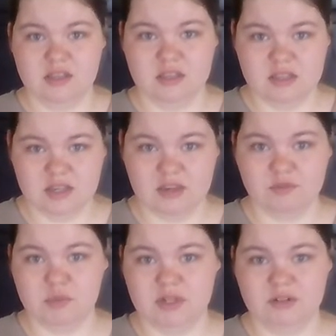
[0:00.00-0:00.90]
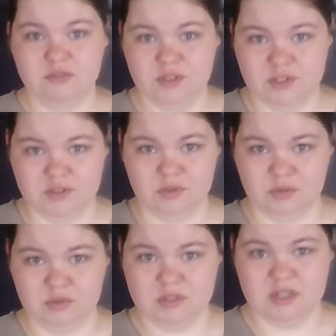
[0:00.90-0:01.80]
the government
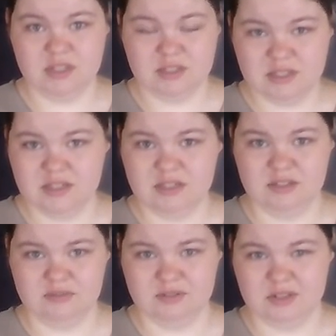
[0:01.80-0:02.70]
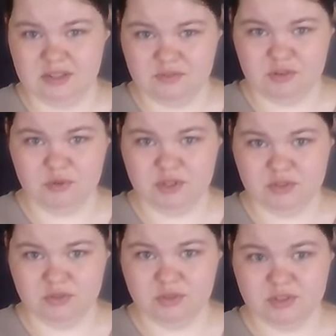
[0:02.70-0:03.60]
officials incentives to give you
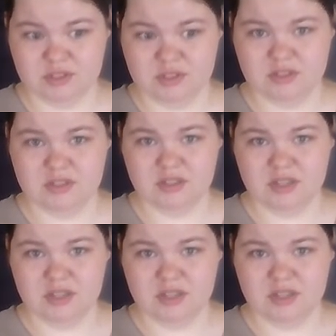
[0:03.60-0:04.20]
resources.